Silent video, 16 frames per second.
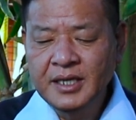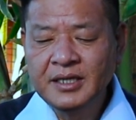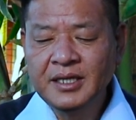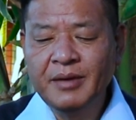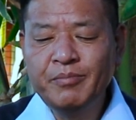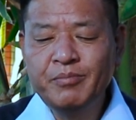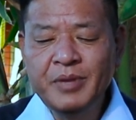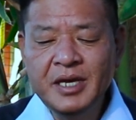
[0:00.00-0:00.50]

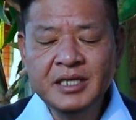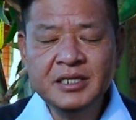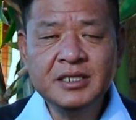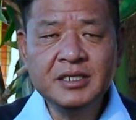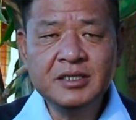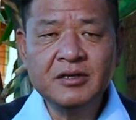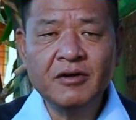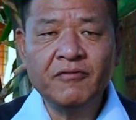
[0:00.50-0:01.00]
the
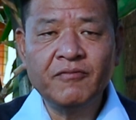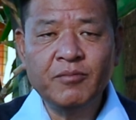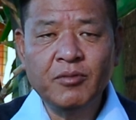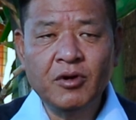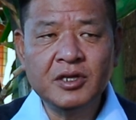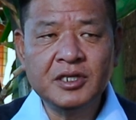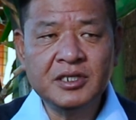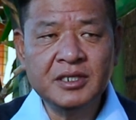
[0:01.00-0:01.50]
basis of
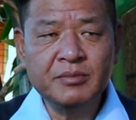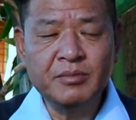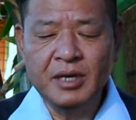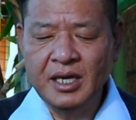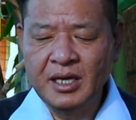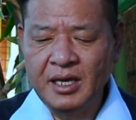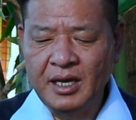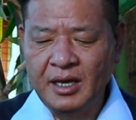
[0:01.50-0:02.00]
policy
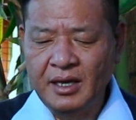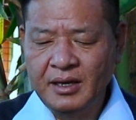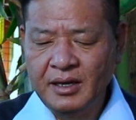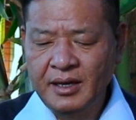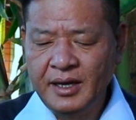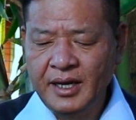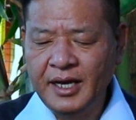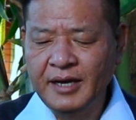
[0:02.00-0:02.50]
making
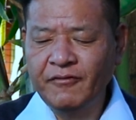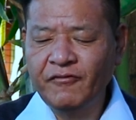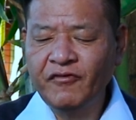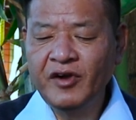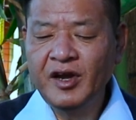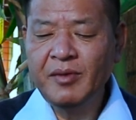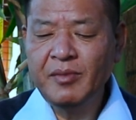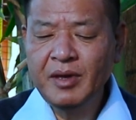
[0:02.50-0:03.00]
and
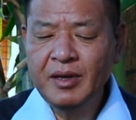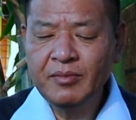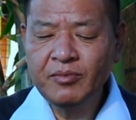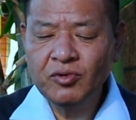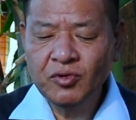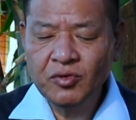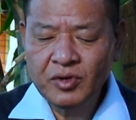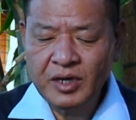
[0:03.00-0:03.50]
framing
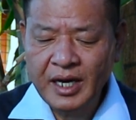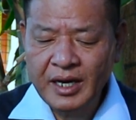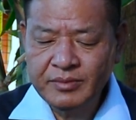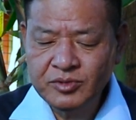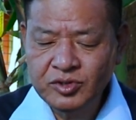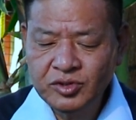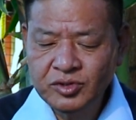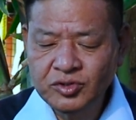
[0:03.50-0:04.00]

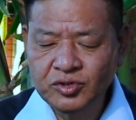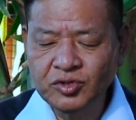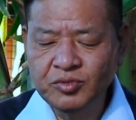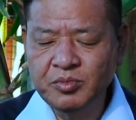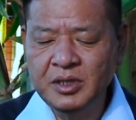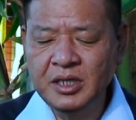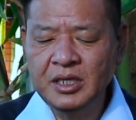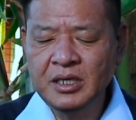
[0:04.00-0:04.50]
programs
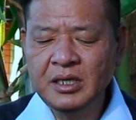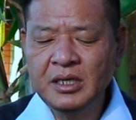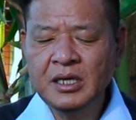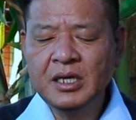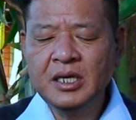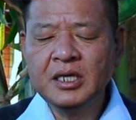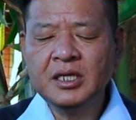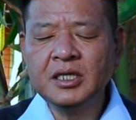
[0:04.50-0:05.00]
should be
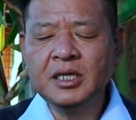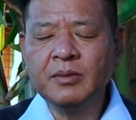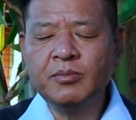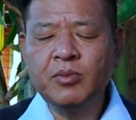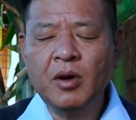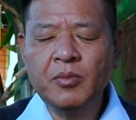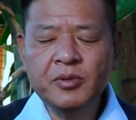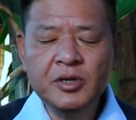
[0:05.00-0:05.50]
the
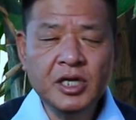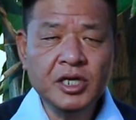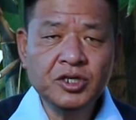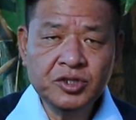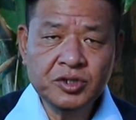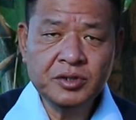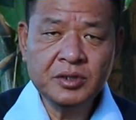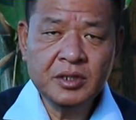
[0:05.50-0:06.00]

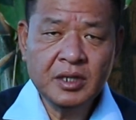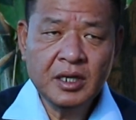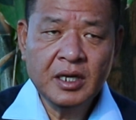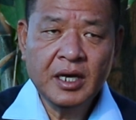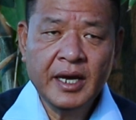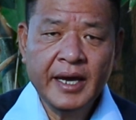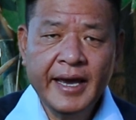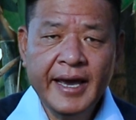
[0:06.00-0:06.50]
population
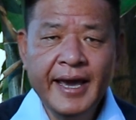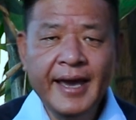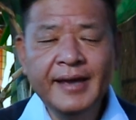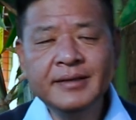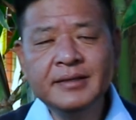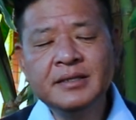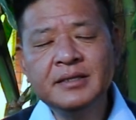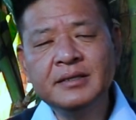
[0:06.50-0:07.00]

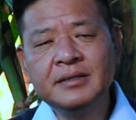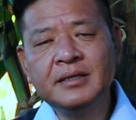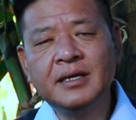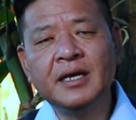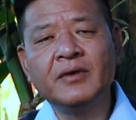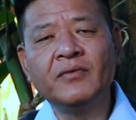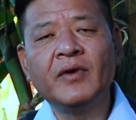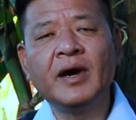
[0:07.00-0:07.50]
and
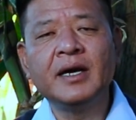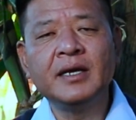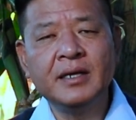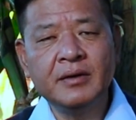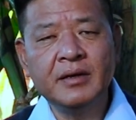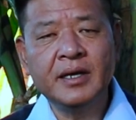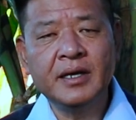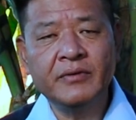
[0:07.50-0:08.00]
the
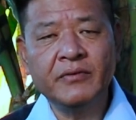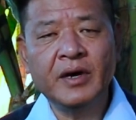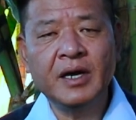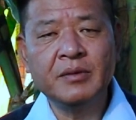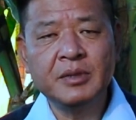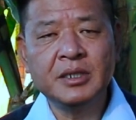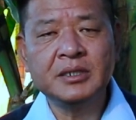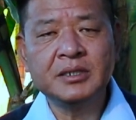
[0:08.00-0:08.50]

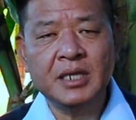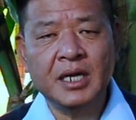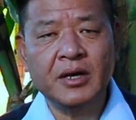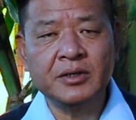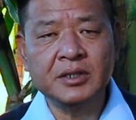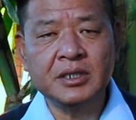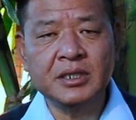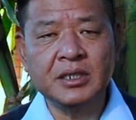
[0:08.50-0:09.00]
environment
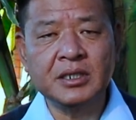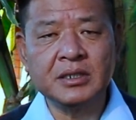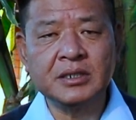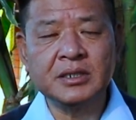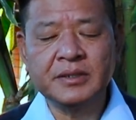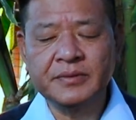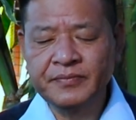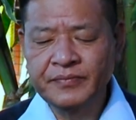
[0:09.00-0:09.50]
surrounding it.